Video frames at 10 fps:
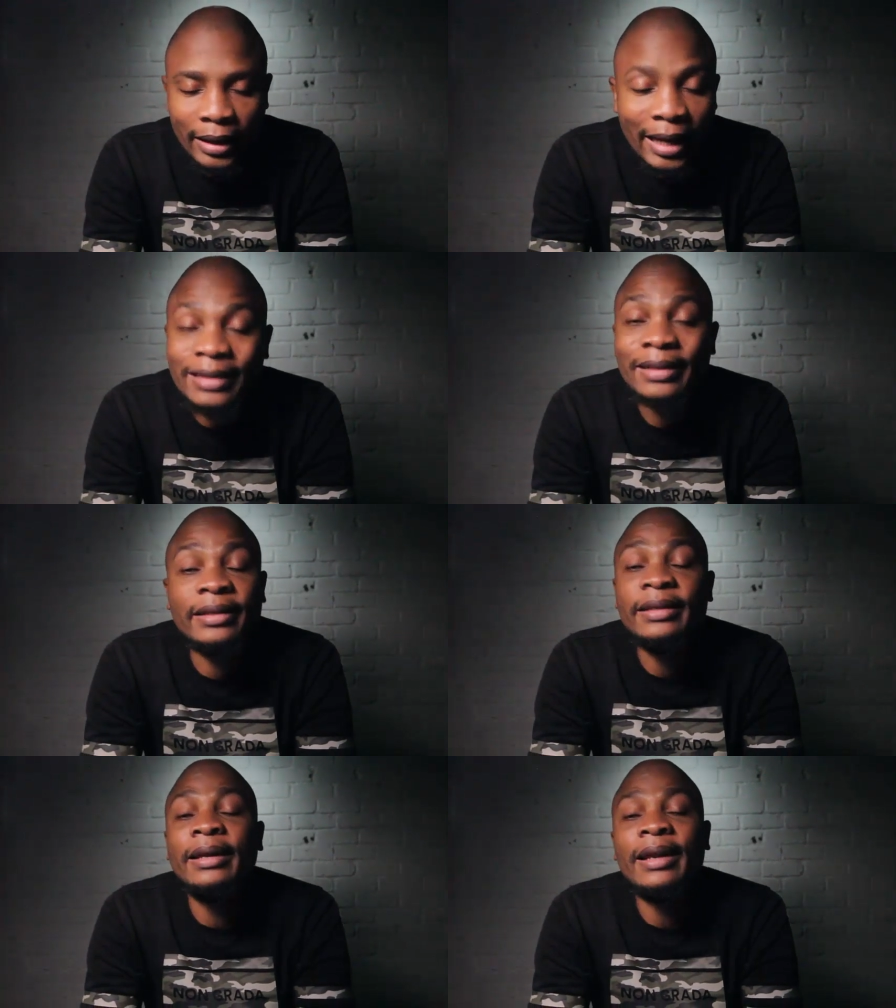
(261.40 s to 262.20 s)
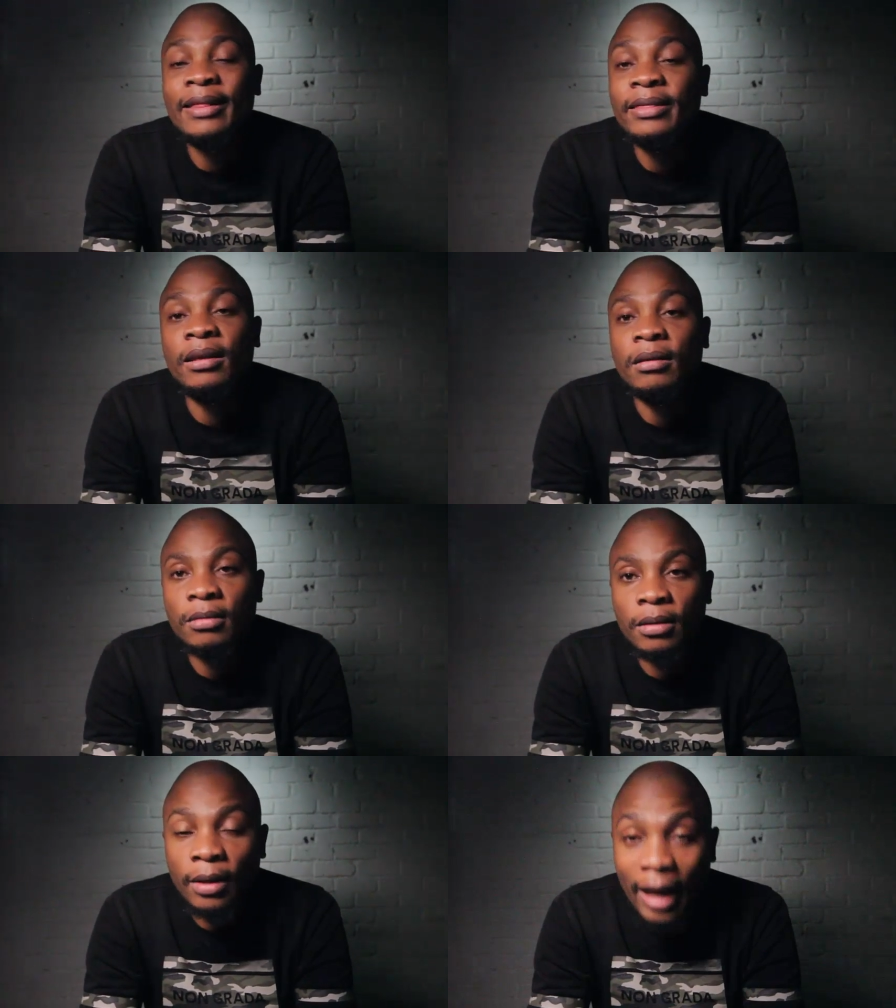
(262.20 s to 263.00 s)
I didn't hear nothing
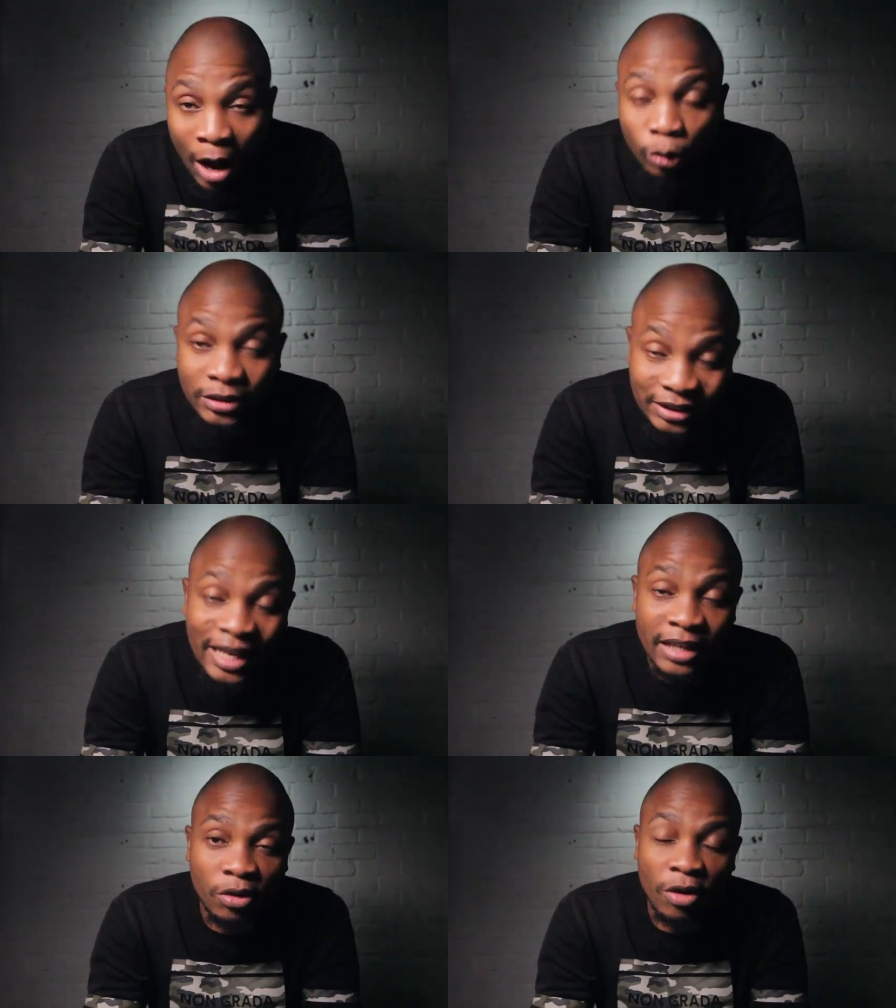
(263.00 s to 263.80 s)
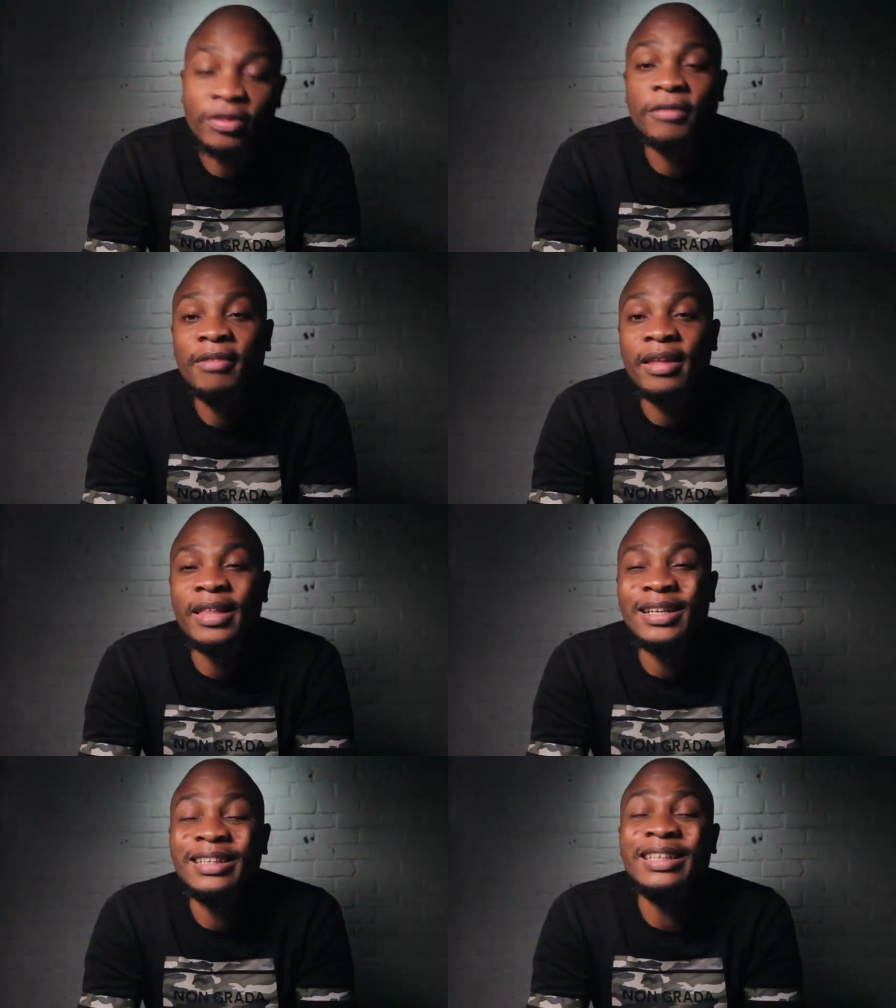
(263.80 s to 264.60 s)
outside of the fact
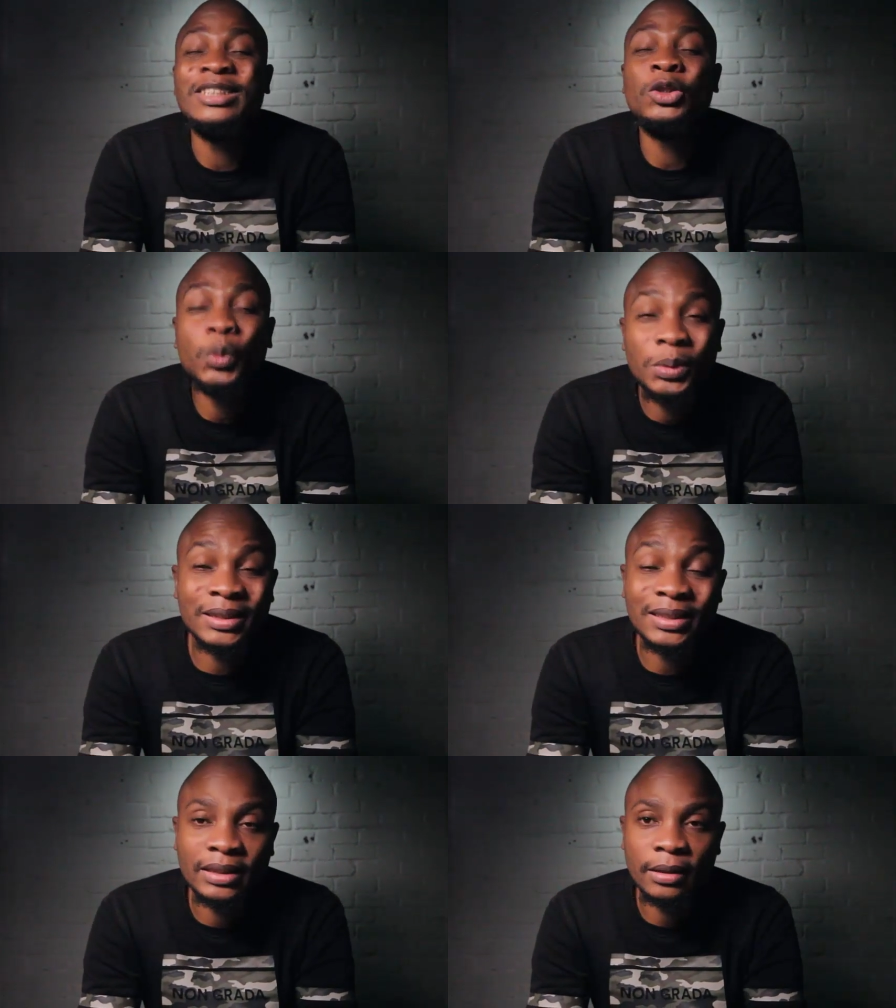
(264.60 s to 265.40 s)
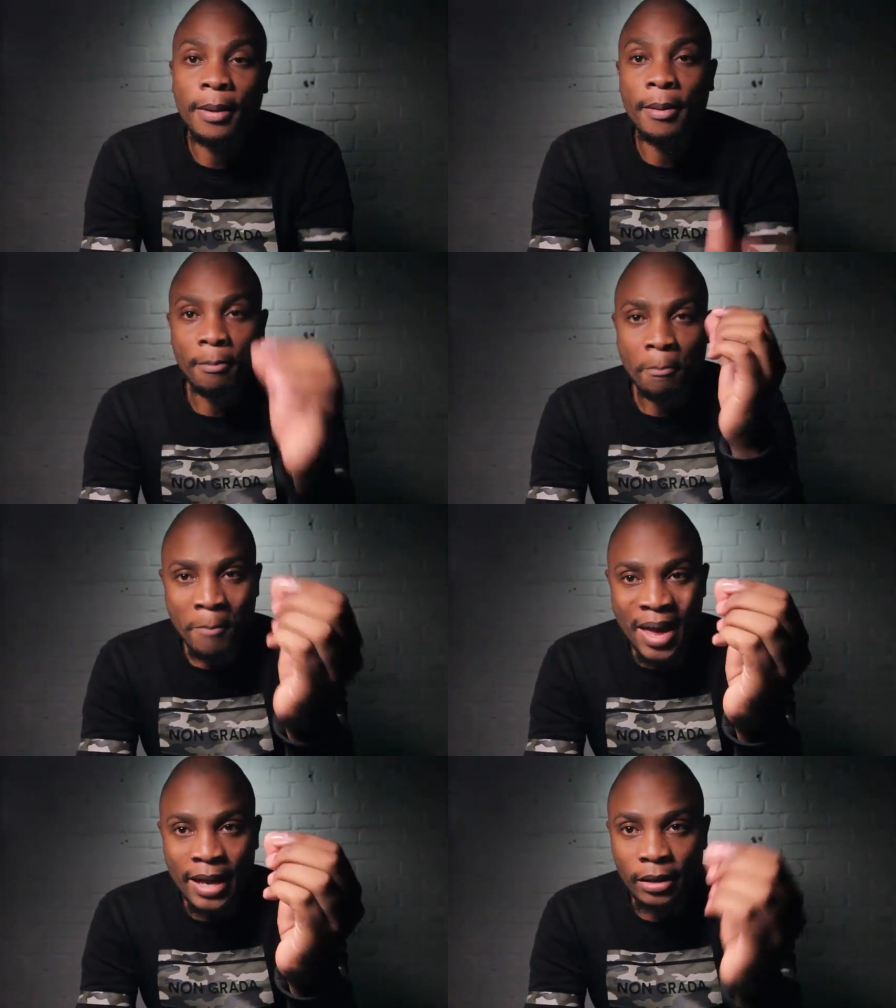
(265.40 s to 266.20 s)
that he chooses
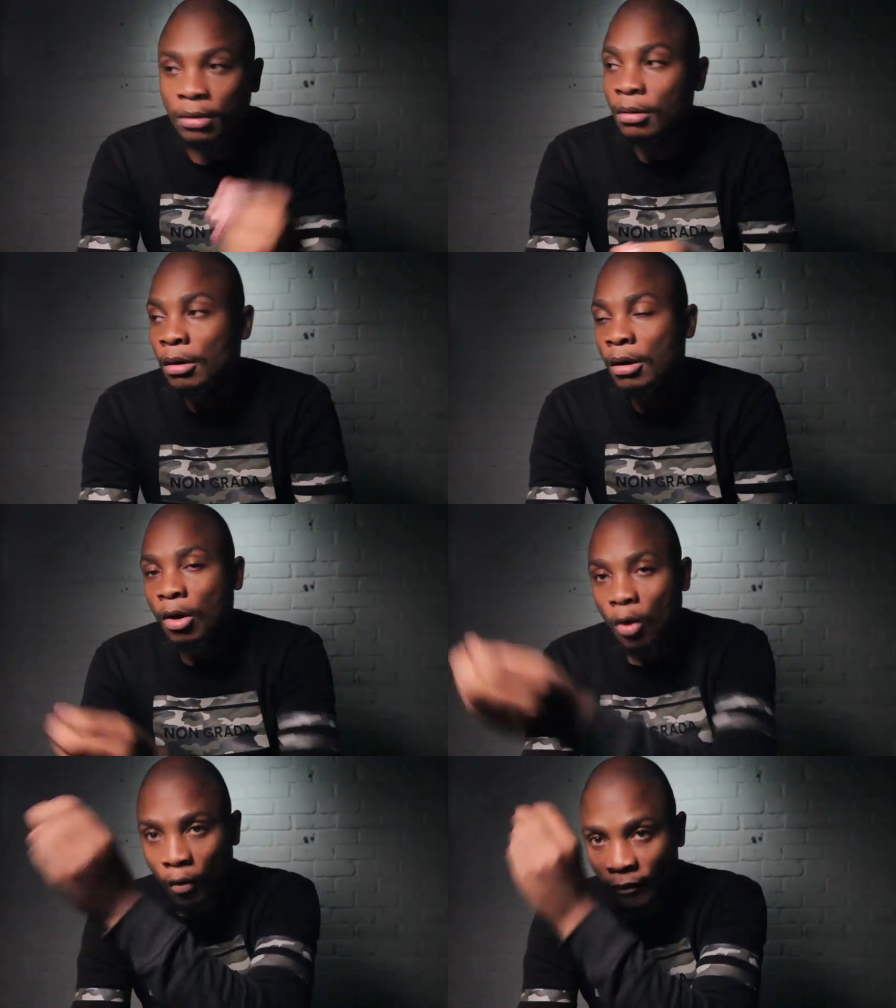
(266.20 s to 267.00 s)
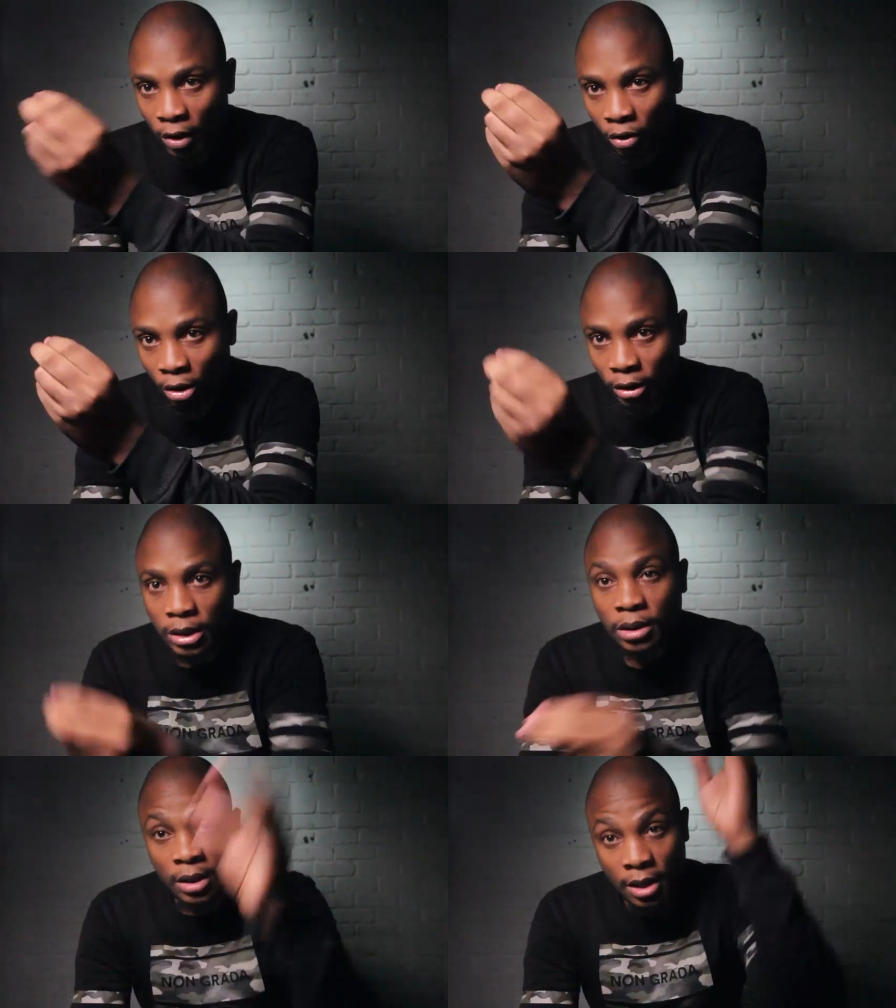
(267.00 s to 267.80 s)
man over God.